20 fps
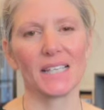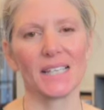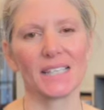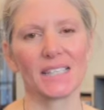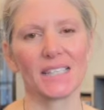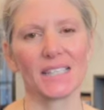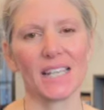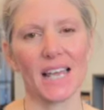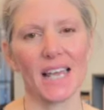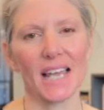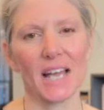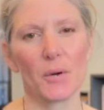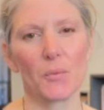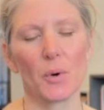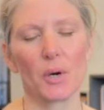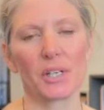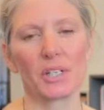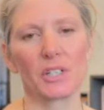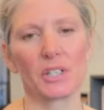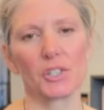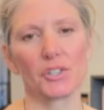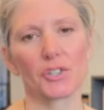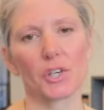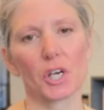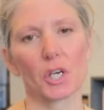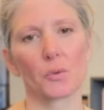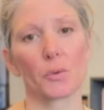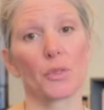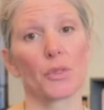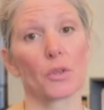Today I wanted to
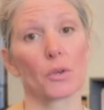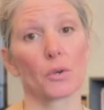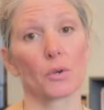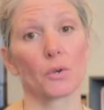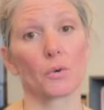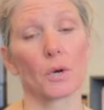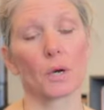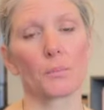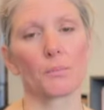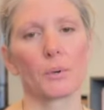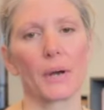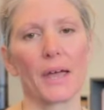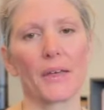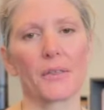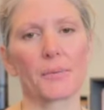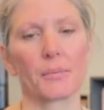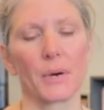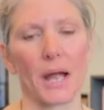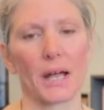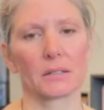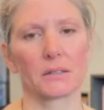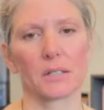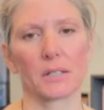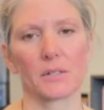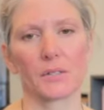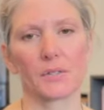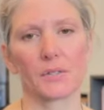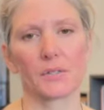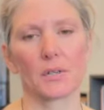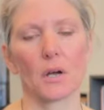share with you a breath
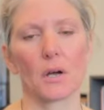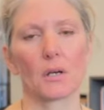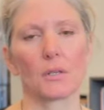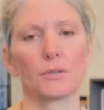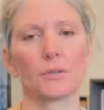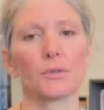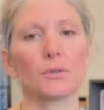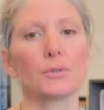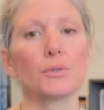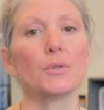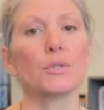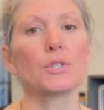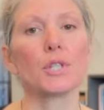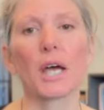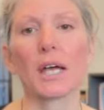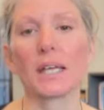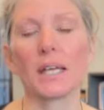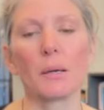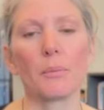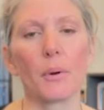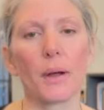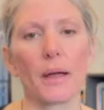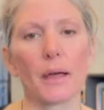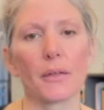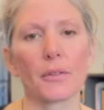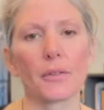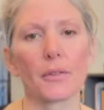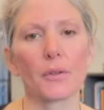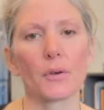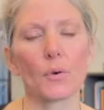practice called Ujjayi
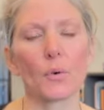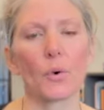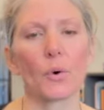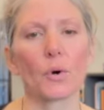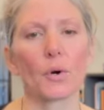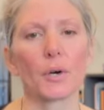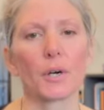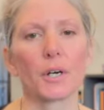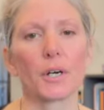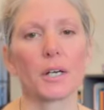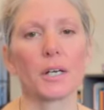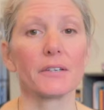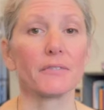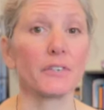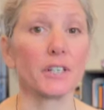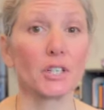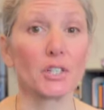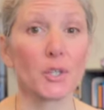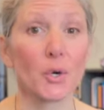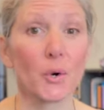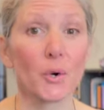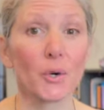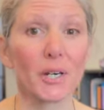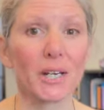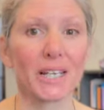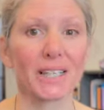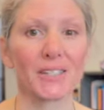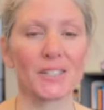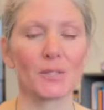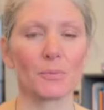Breath or
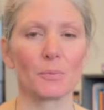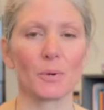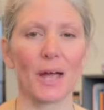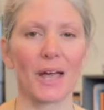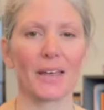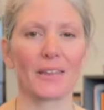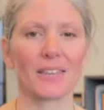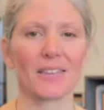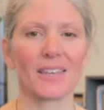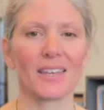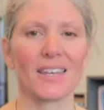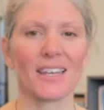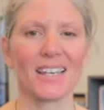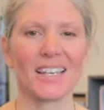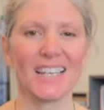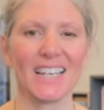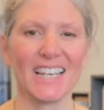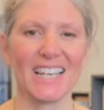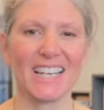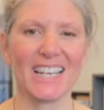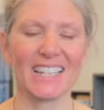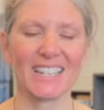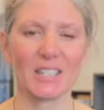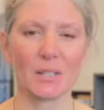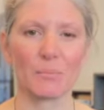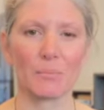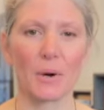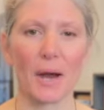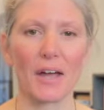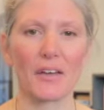victorious breath. It's a
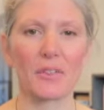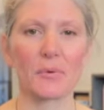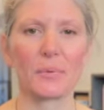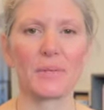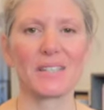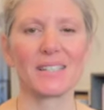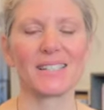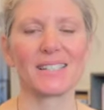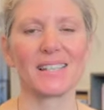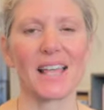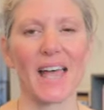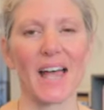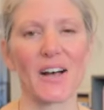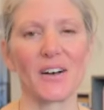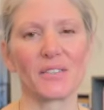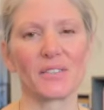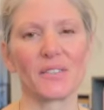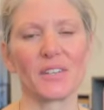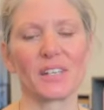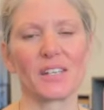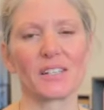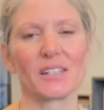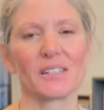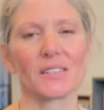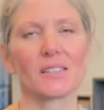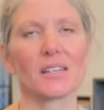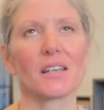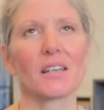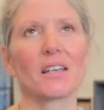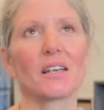breath with sound that
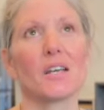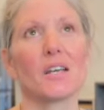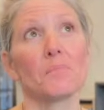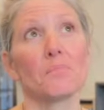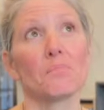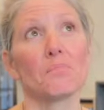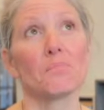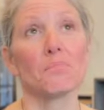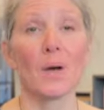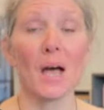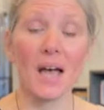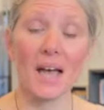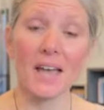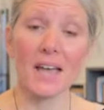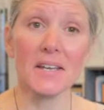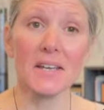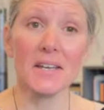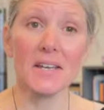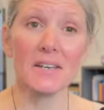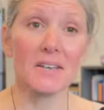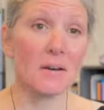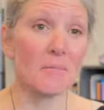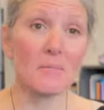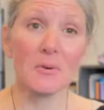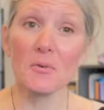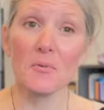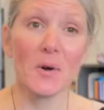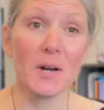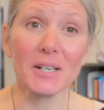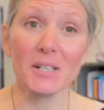is my
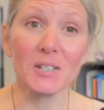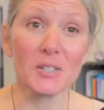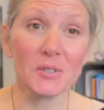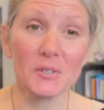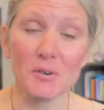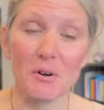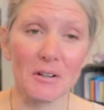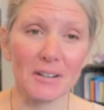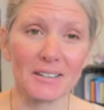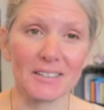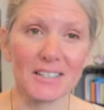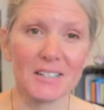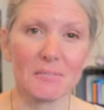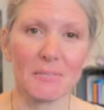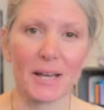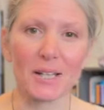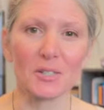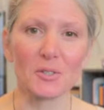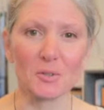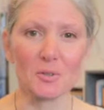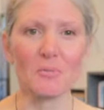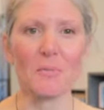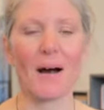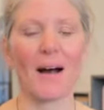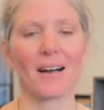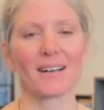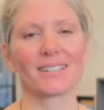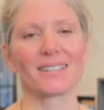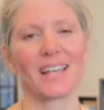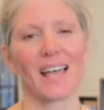number one tool in my
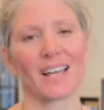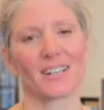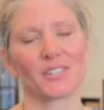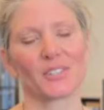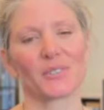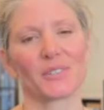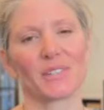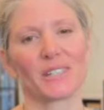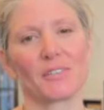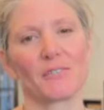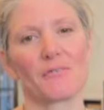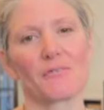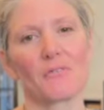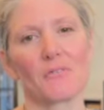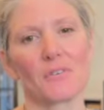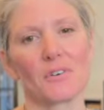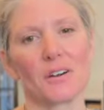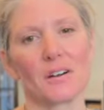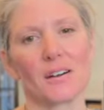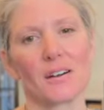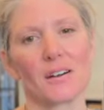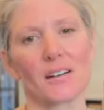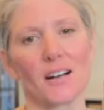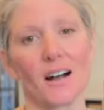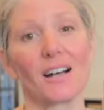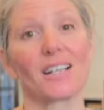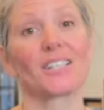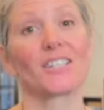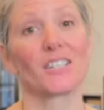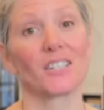toolbox actually for
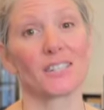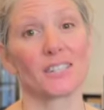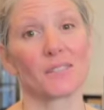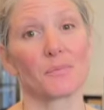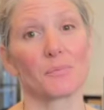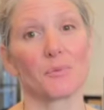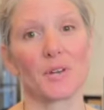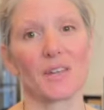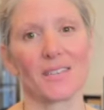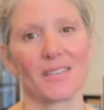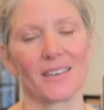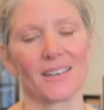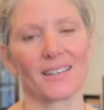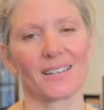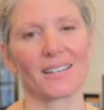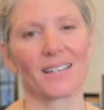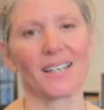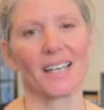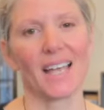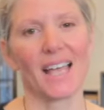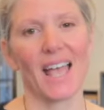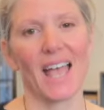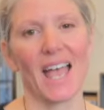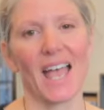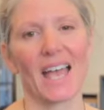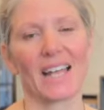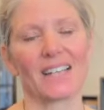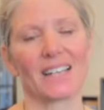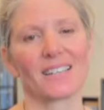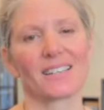conscious breathing.
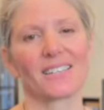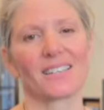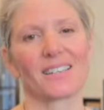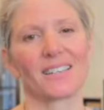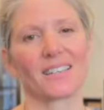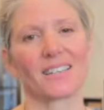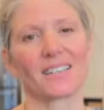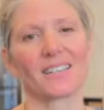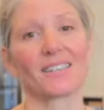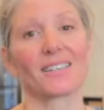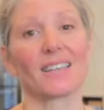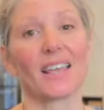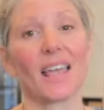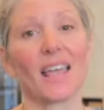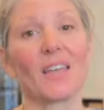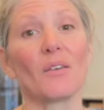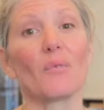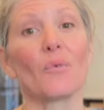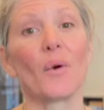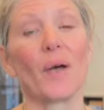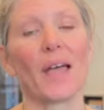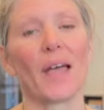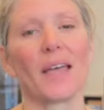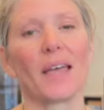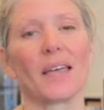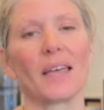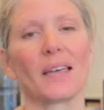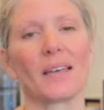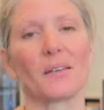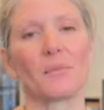And it's a
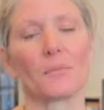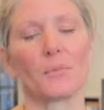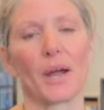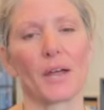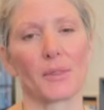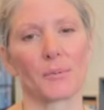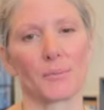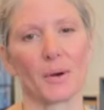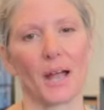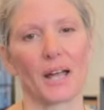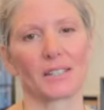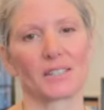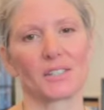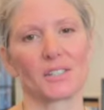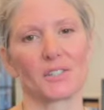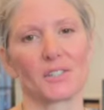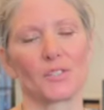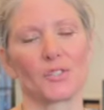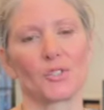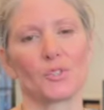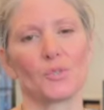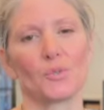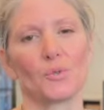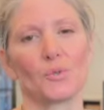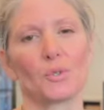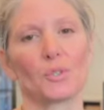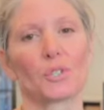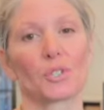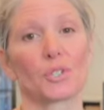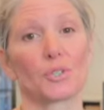gateway breath practice
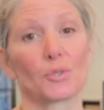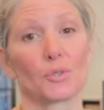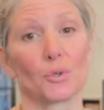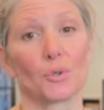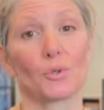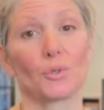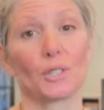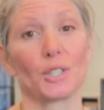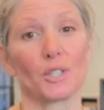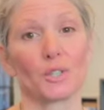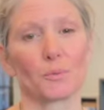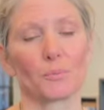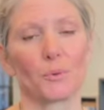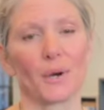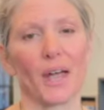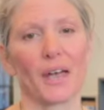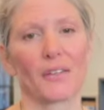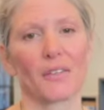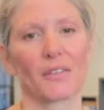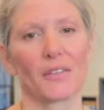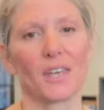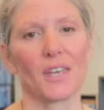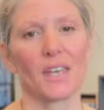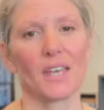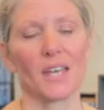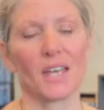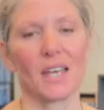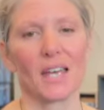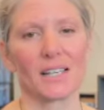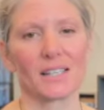to controlling your breath,
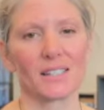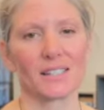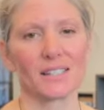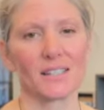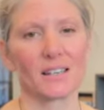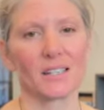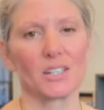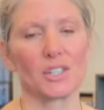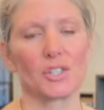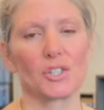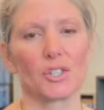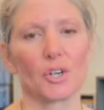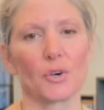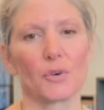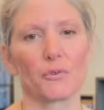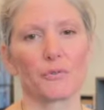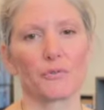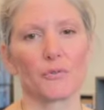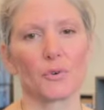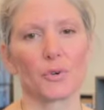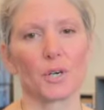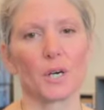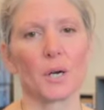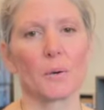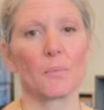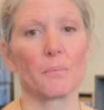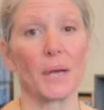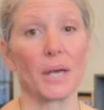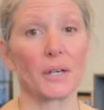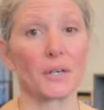as studies show, for
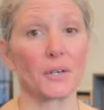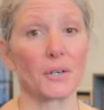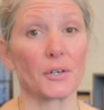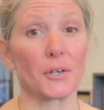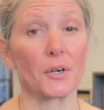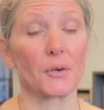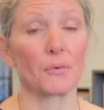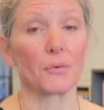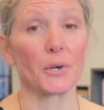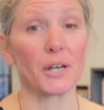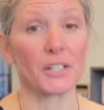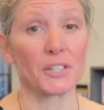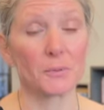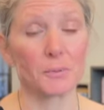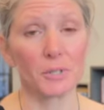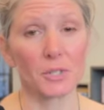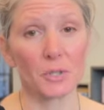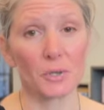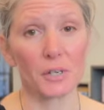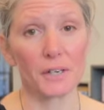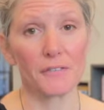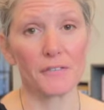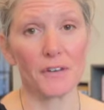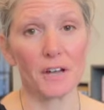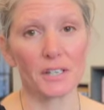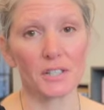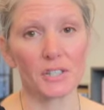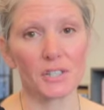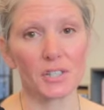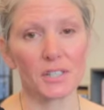better respiratory
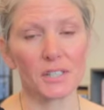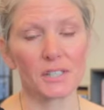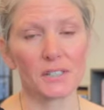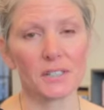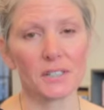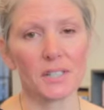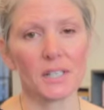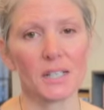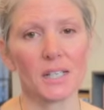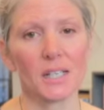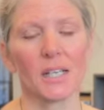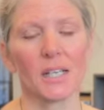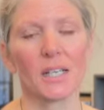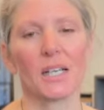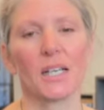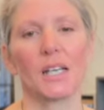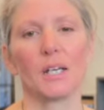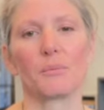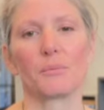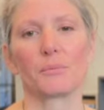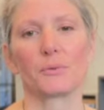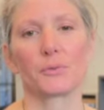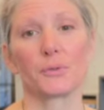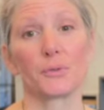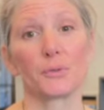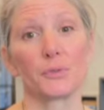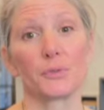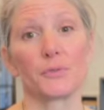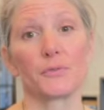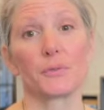function,
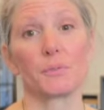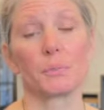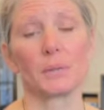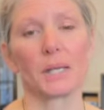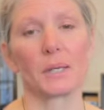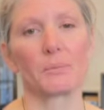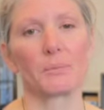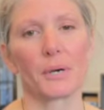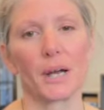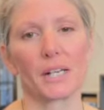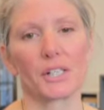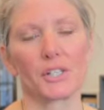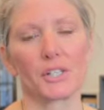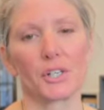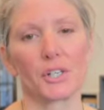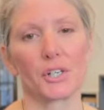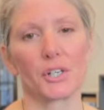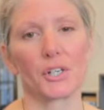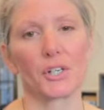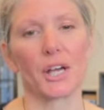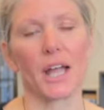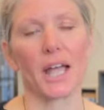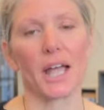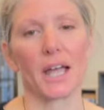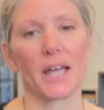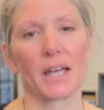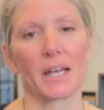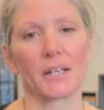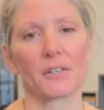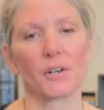improved blood pressure
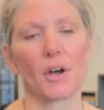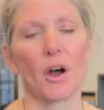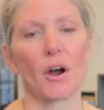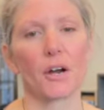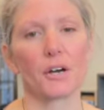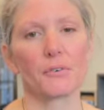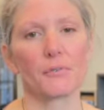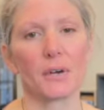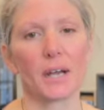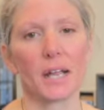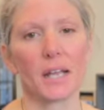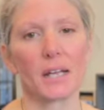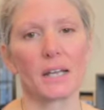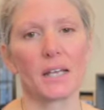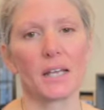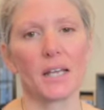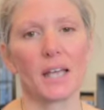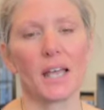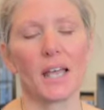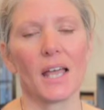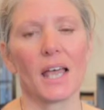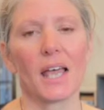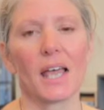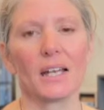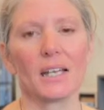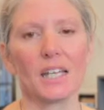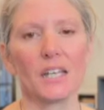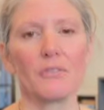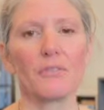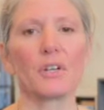and heart rate,
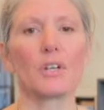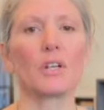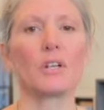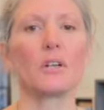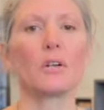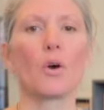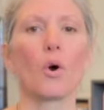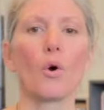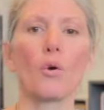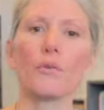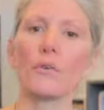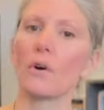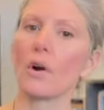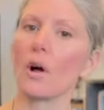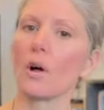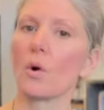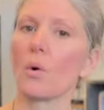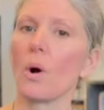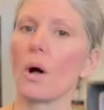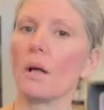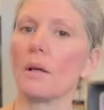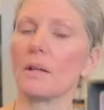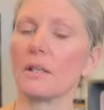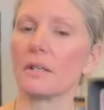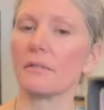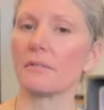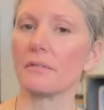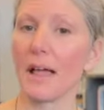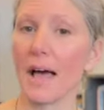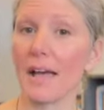and even overall quality
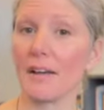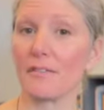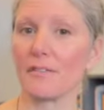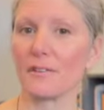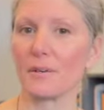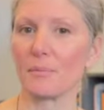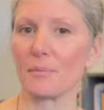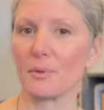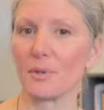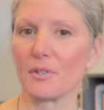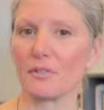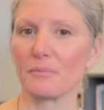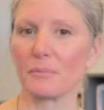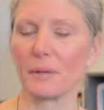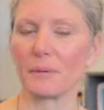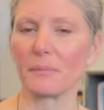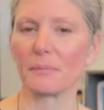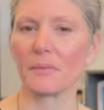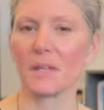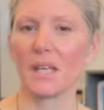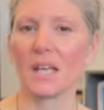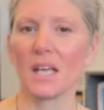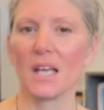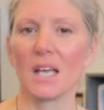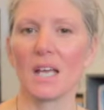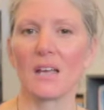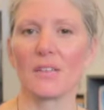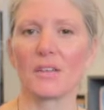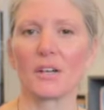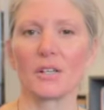of life improvement.
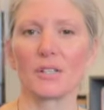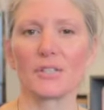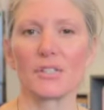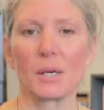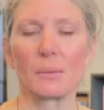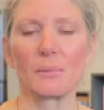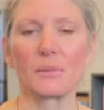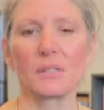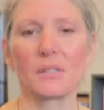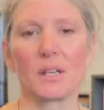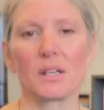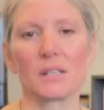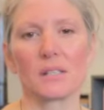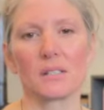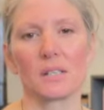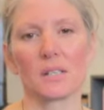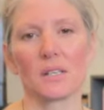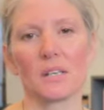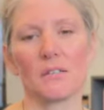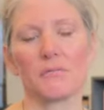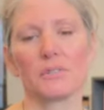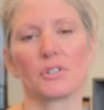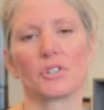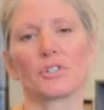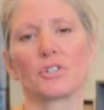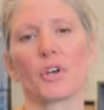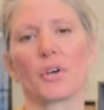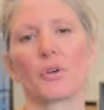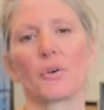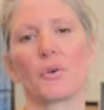There are some studies that even
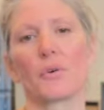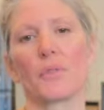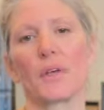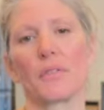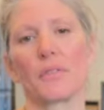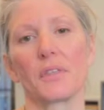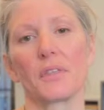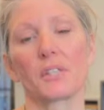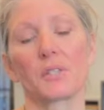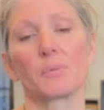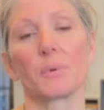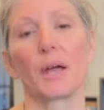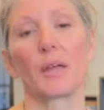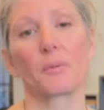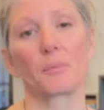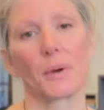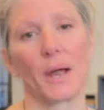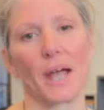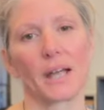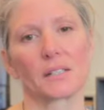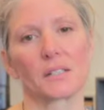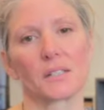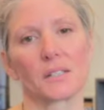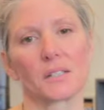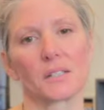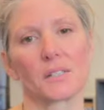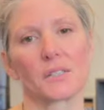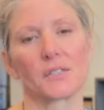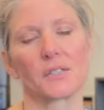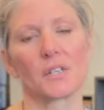show that this breath
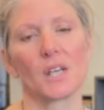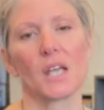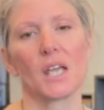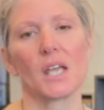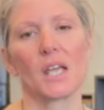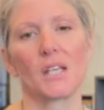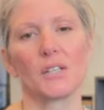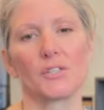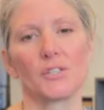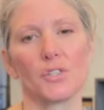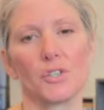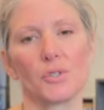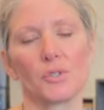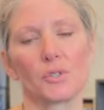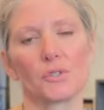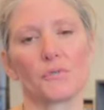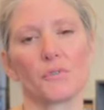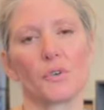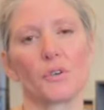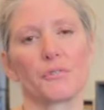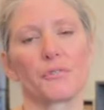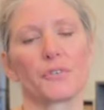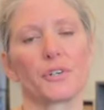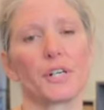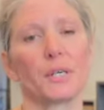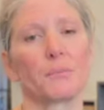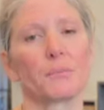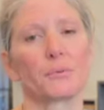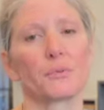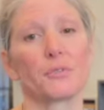practice is useful for
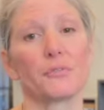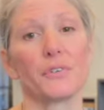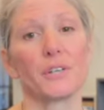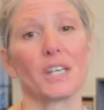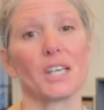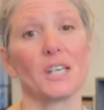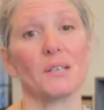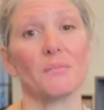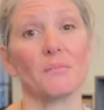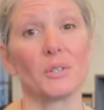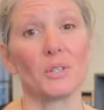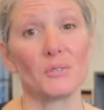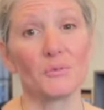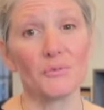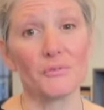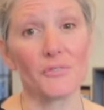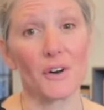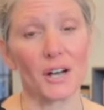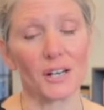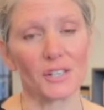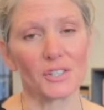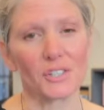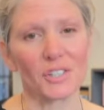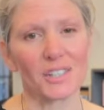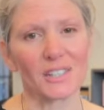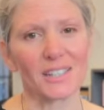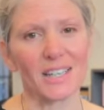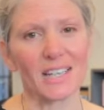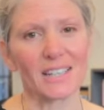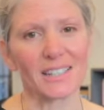improving immune
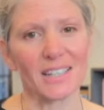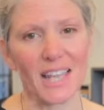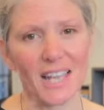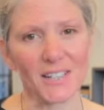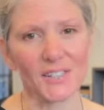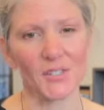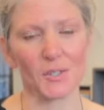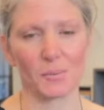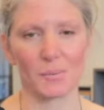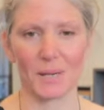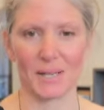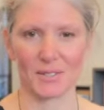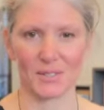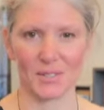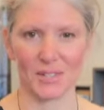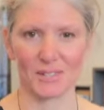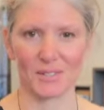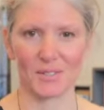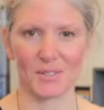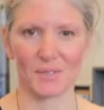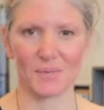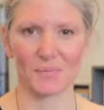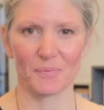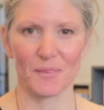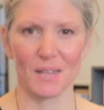function in cancer patients.